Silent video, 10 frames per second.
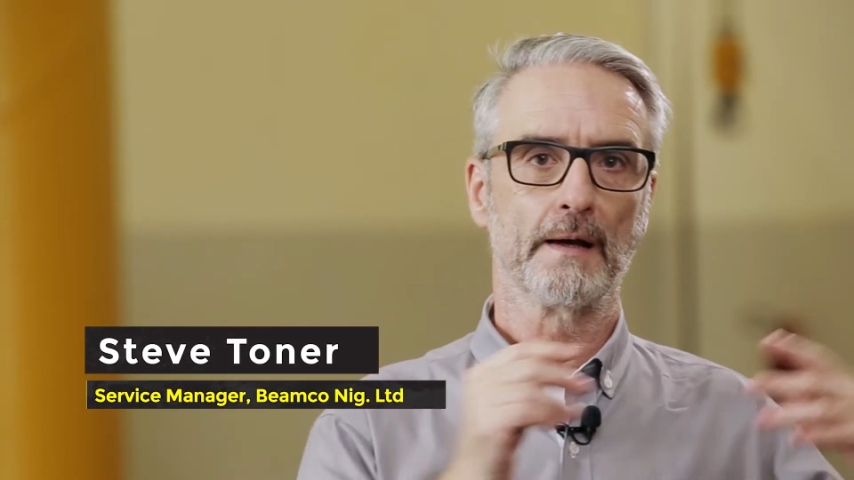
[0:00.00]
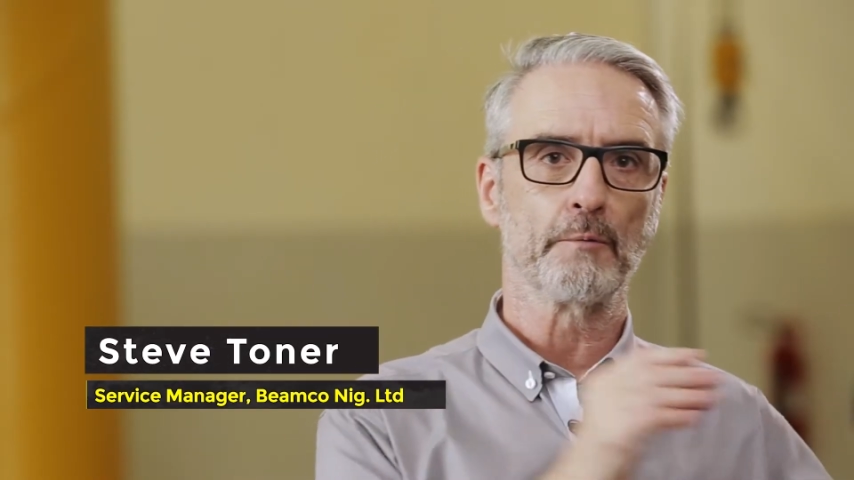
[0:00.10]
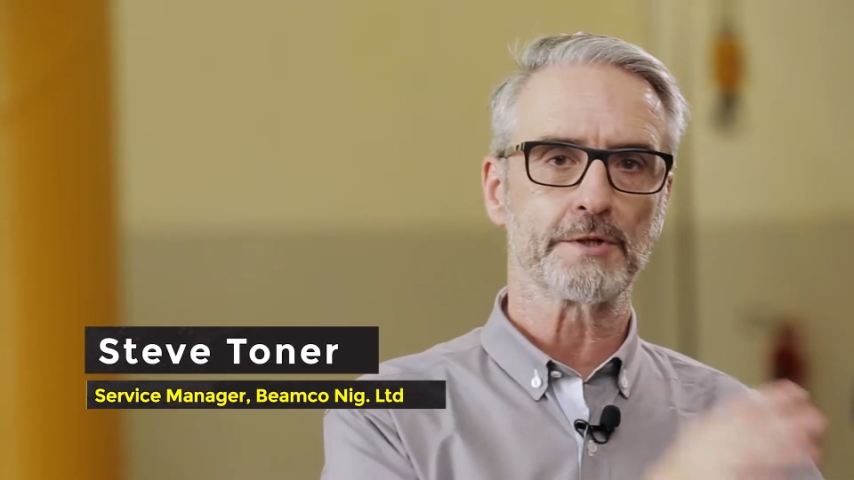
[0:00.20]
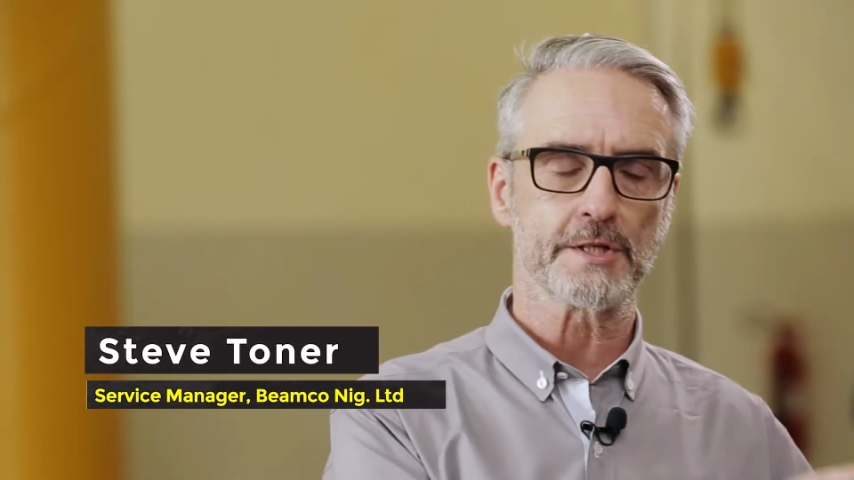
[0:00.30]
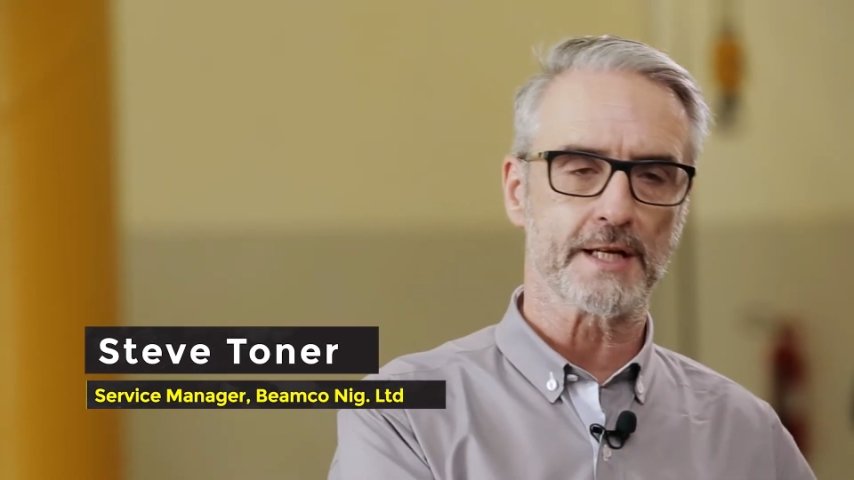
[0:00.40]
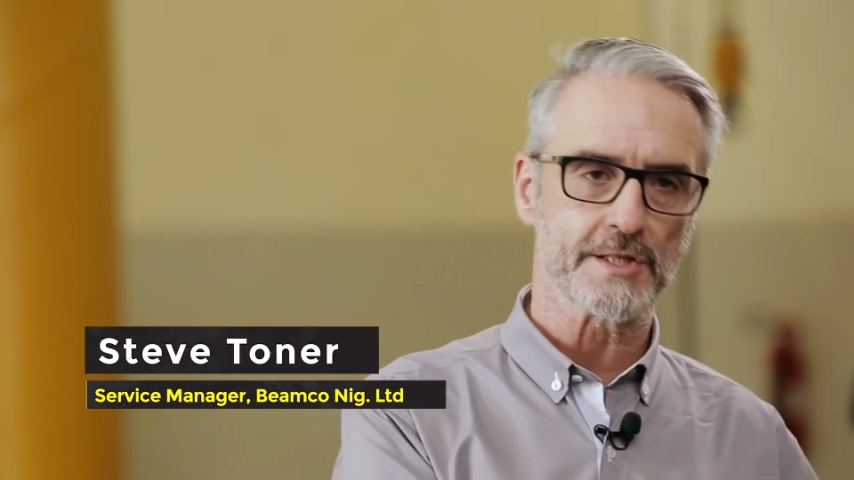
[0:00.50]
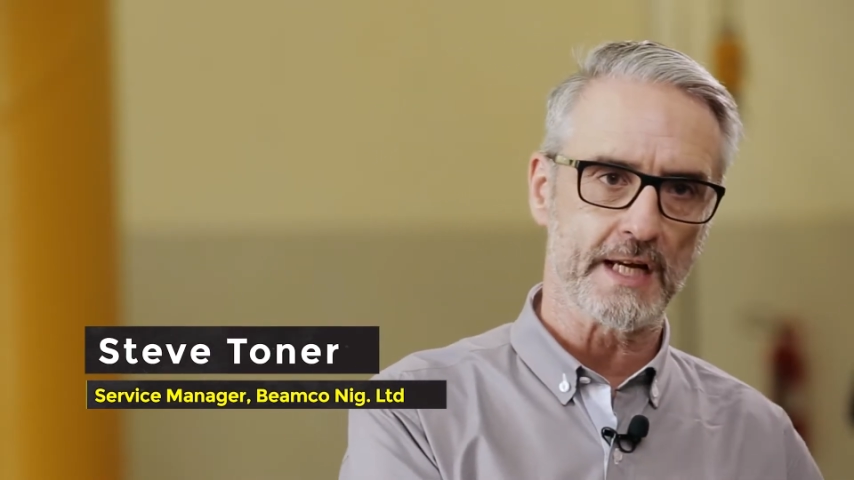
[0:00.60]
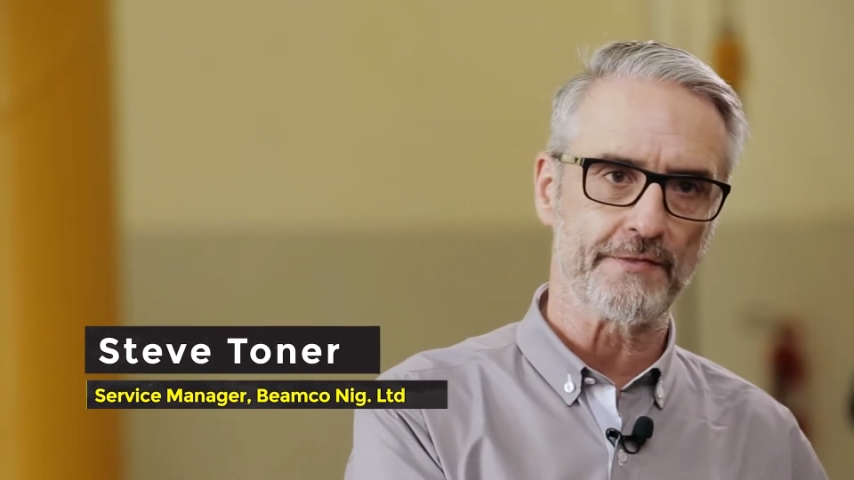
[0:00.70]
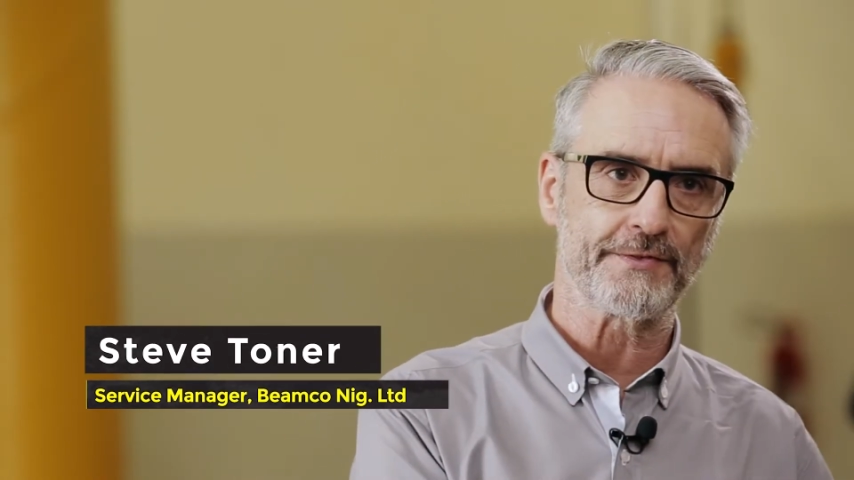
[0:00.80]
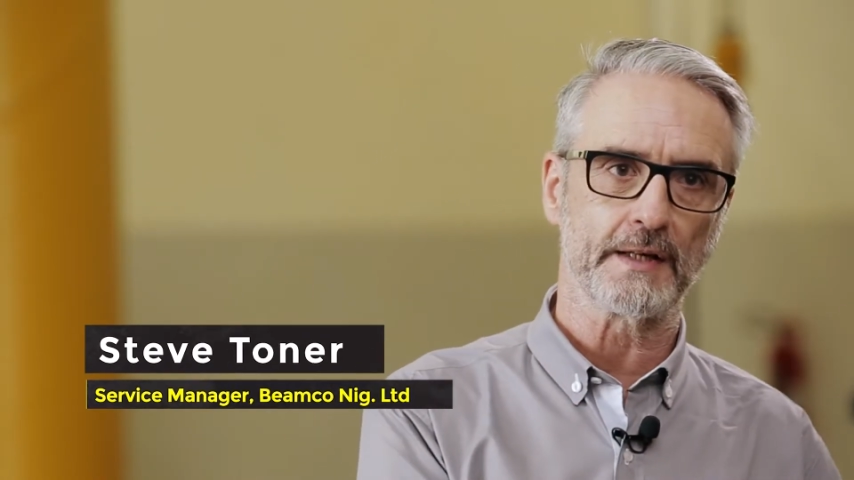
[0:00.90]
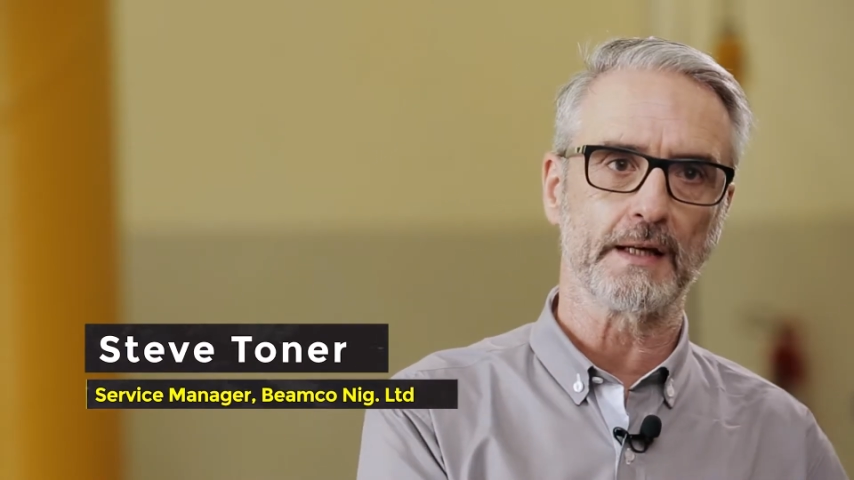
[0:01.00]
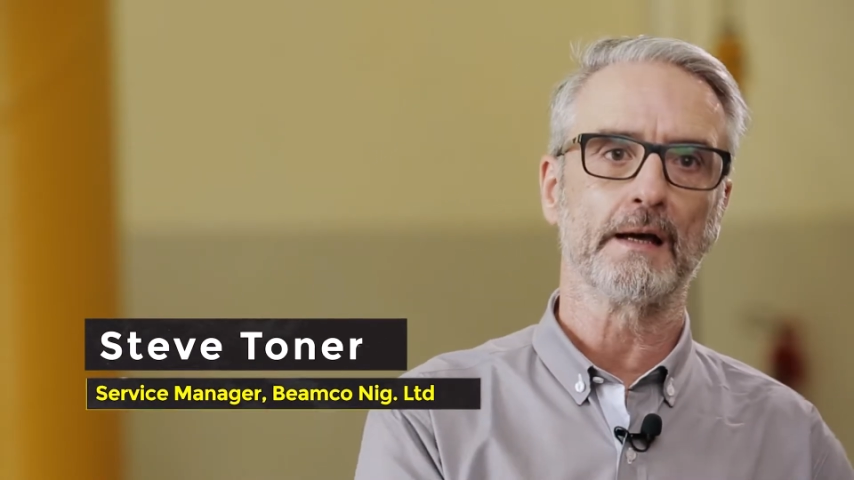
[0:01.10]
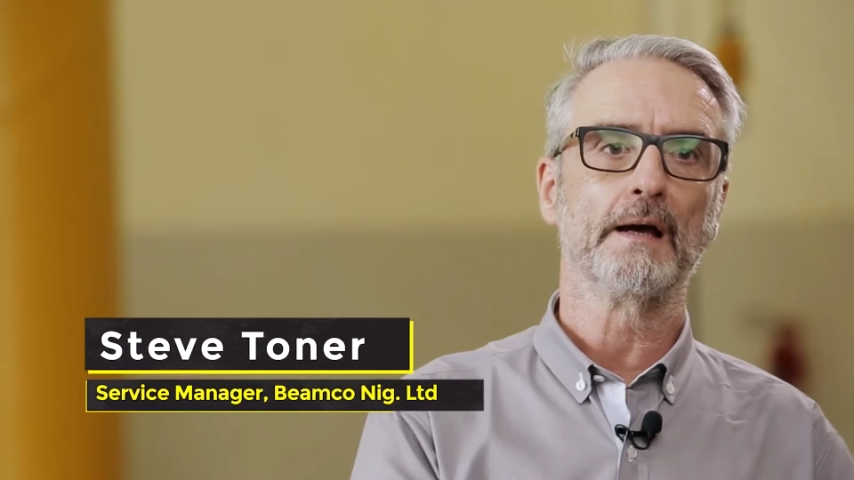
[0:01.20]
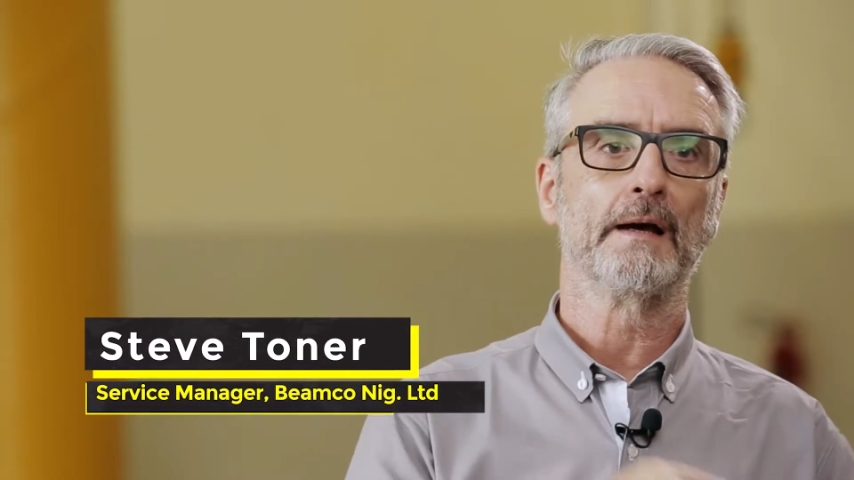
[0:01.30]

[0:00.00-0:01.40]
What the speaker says: which is a safety